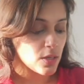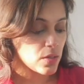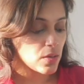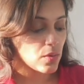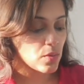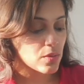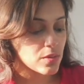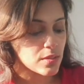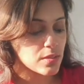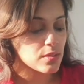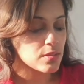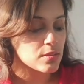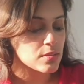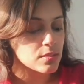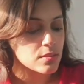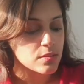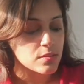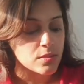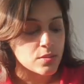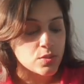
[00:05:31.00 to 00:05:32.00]
Okay,
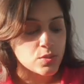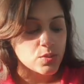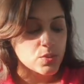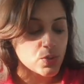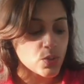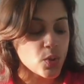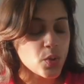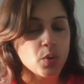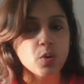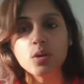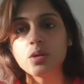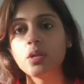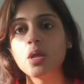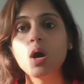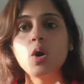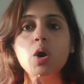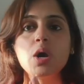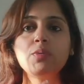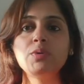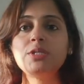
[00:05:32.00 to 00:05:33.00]
so
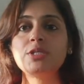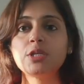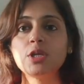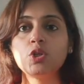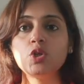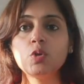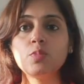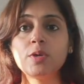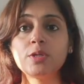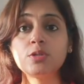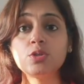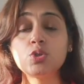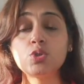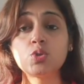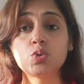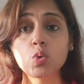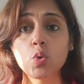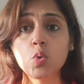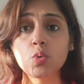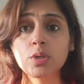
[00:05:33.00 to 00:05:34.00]
now I will tell you about the
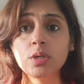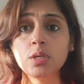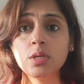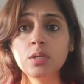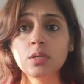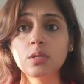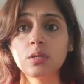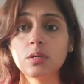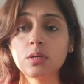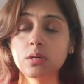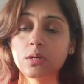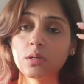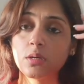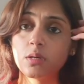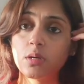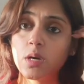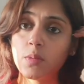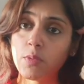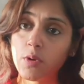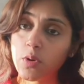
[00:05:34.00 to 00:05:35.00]
story
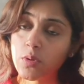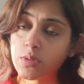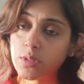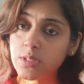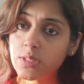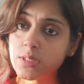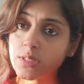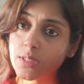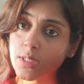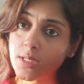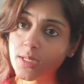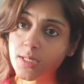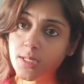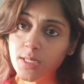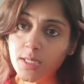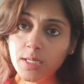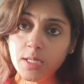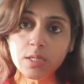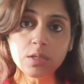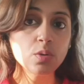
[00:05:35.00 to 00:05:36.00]
about this
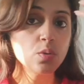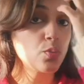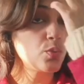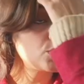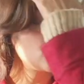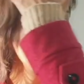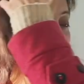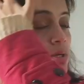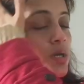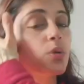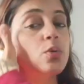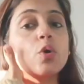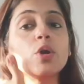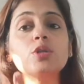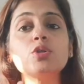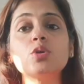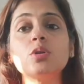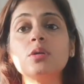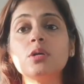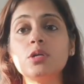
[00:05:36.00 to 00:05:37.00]
technique which we are going
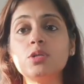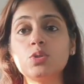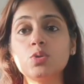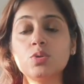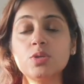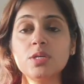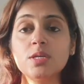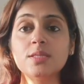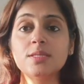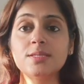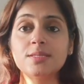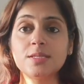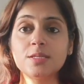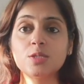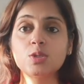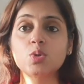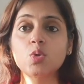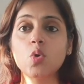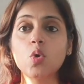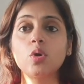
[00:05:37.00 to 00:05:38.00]
to learn today. This is
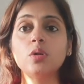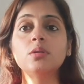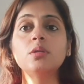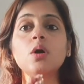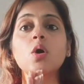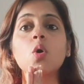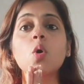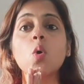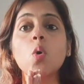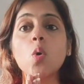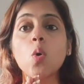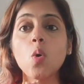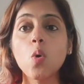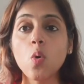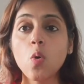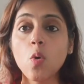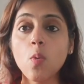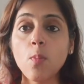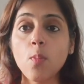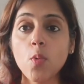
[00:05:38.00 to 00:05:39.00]
called the
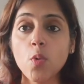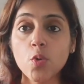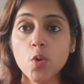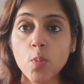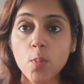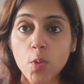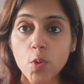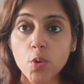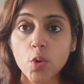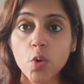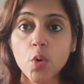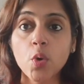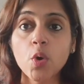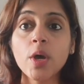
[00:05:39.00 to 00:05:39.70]
Ho'oponopono